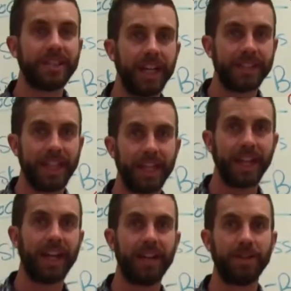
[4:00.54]
day at Tech
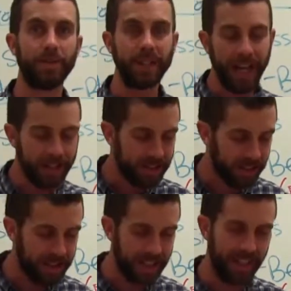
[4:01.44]
Ed, we got to
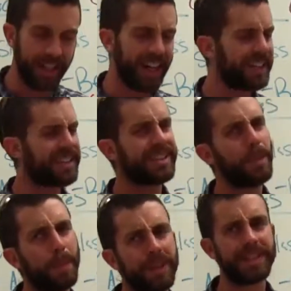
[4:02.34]
start sitting. And it's the
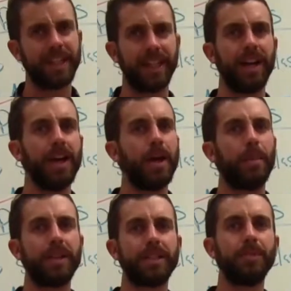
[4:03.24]
simplest thing,
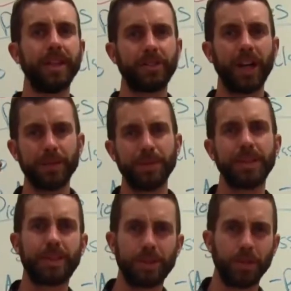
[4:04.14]
but it's something that drives me
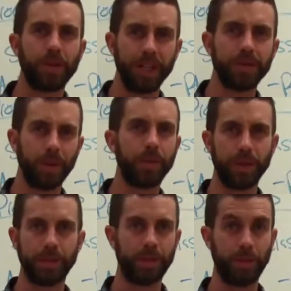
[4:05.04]
so crazy when we
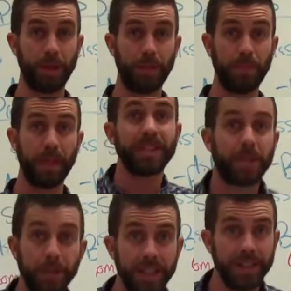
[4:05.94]
don't do it. Because it's
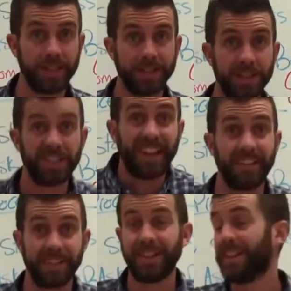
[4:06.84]
so easy. Just
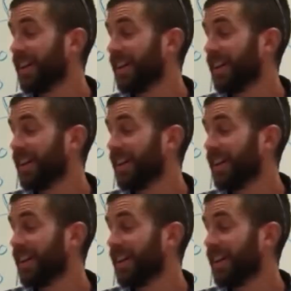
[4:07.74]
sit.